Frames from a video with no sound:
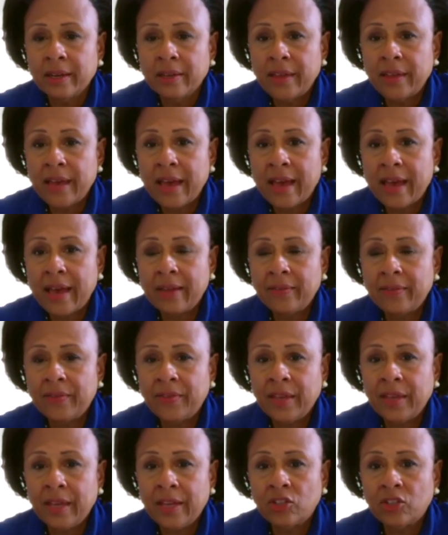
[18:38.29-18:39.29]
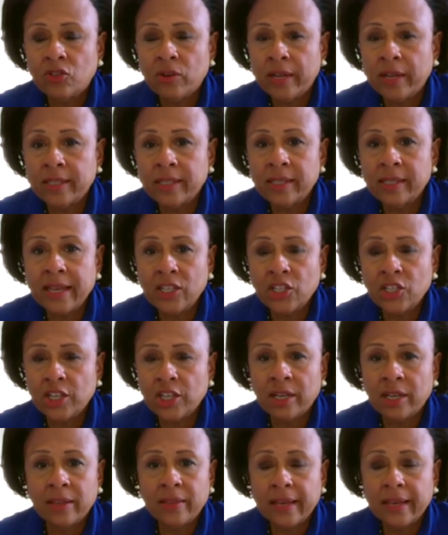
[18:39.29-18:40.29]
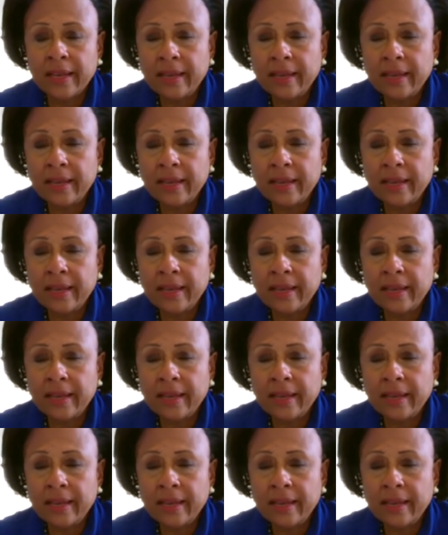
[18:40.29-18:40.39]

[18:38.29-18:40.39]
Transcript: that the translation and the